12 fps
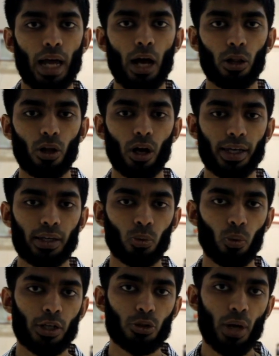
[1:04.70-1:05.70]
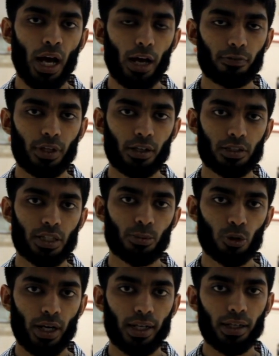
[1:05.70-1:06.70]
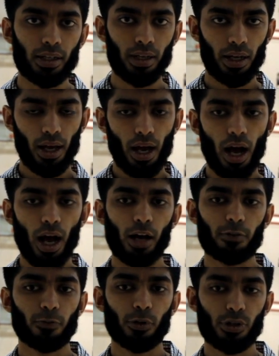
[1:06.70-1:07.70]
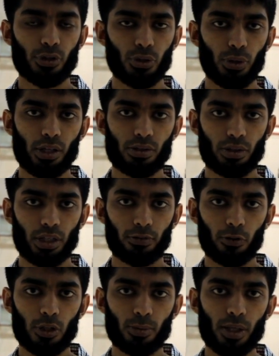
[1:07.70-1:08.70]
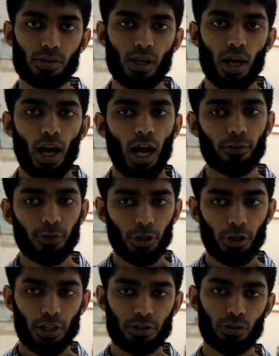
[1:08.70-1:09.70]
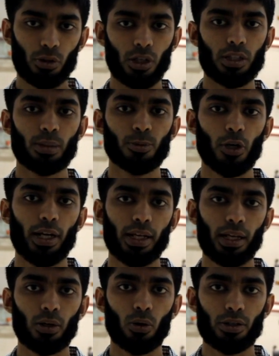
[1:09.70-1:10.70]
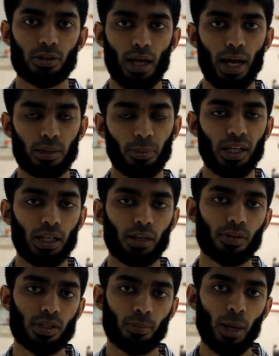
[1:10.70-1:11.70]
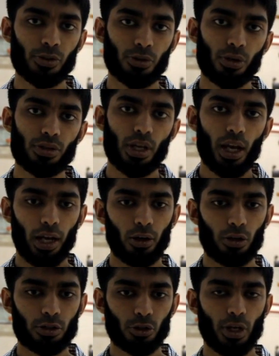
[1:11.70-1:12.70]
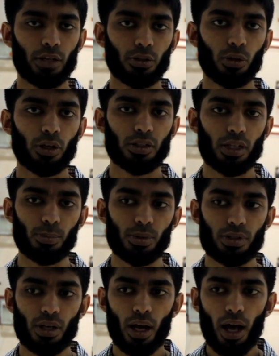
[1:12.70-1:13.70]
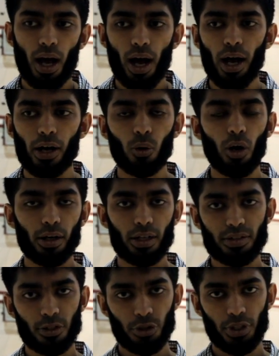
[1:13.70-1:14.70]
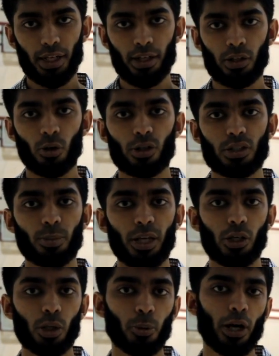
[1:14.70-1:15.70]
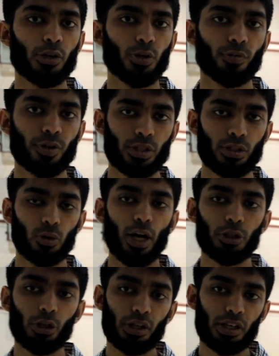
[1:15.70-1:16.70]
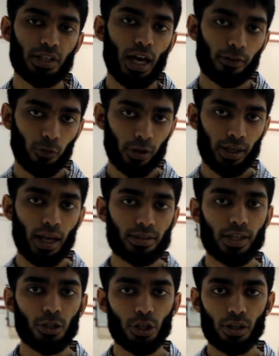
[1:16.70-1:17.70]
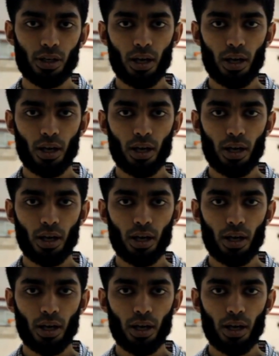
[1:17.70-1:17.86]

how long and when you have the khatib training for the students to give khutbahs. Every year you need to do khatib training in order to, at the beginning of the semesters, in order to train new khatibs. Qualities that you need in order to be a good prayer services director: you need to have organization,